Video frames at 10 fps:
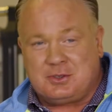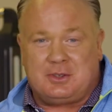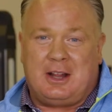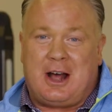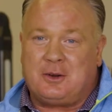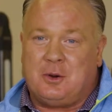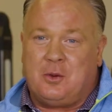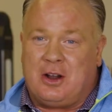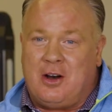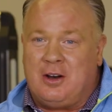Just a lot
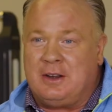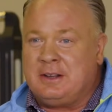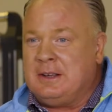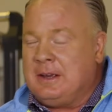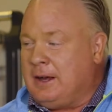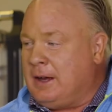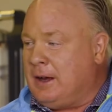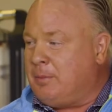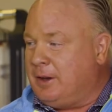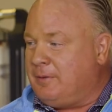going on,
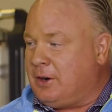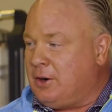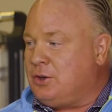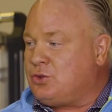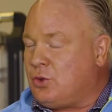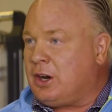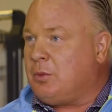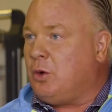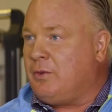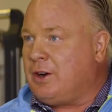but very
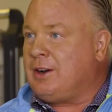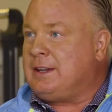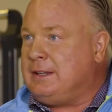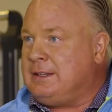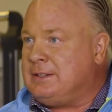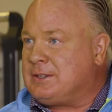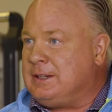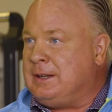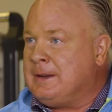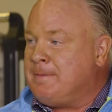drinkable, very
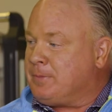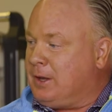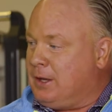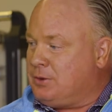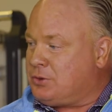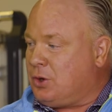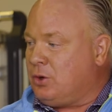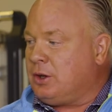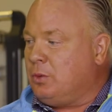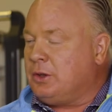easy, and
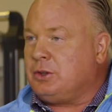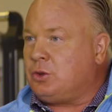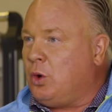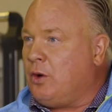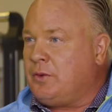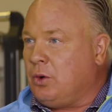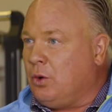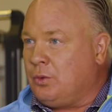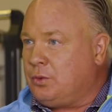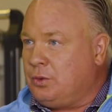certainly with the
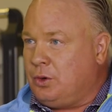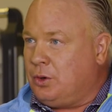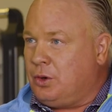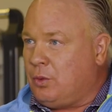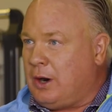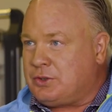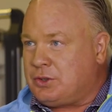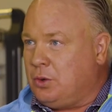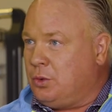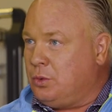12-year-old, you're right.
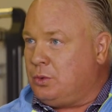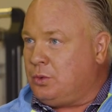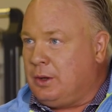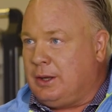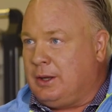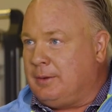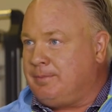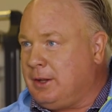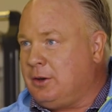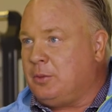So
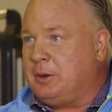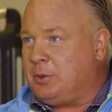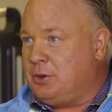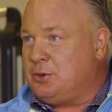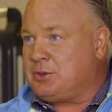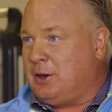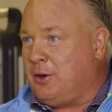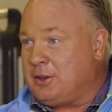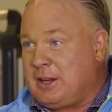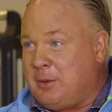I know people use that
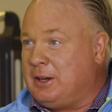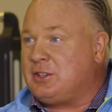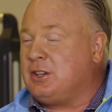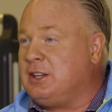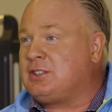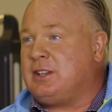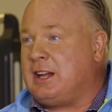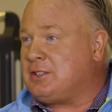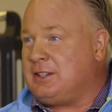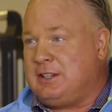all the time, but
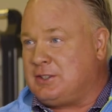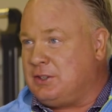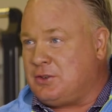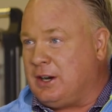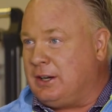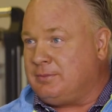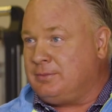that's an easy drink.